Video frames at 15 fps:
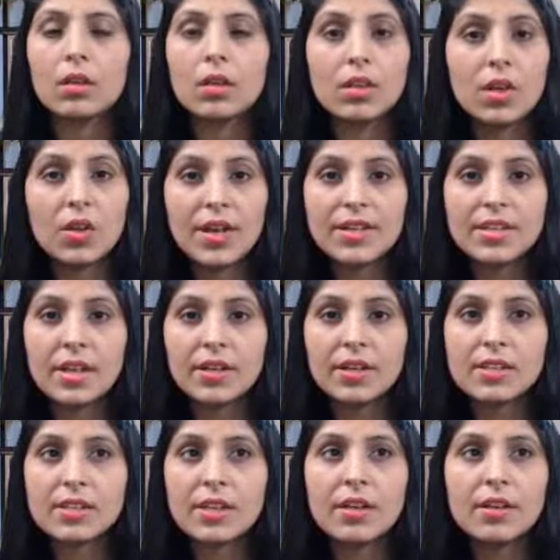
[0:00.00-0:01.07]
Now let's
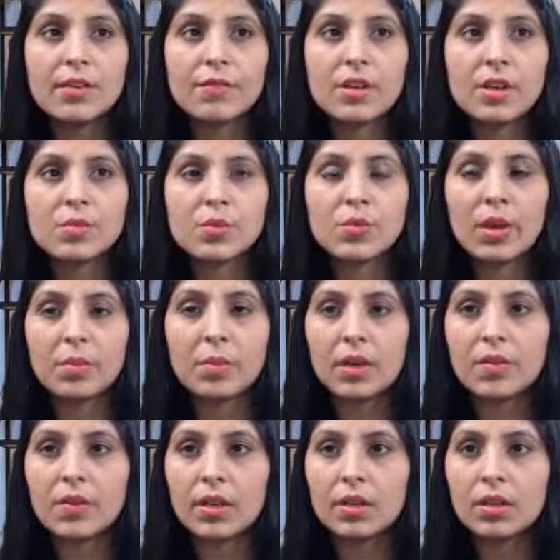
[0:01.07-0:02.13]
understand the frames one by
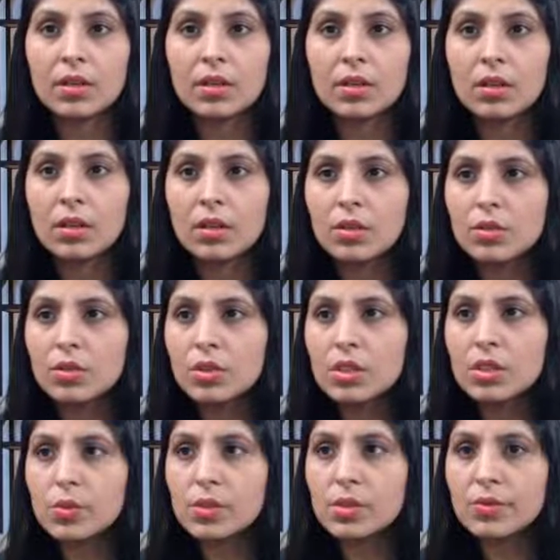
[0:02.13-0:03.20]
one. So
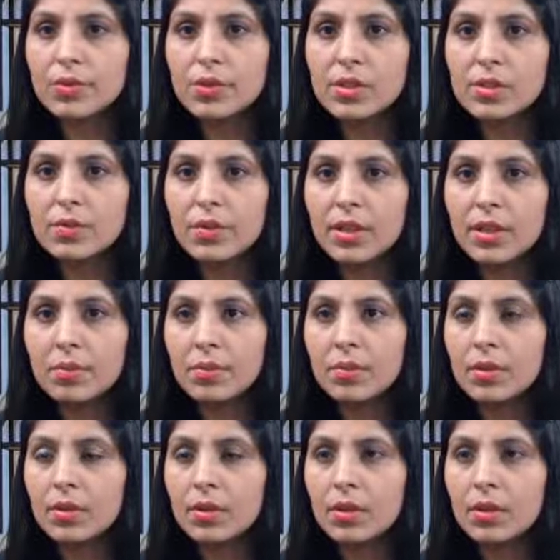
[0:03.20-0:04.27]
this was the first frame.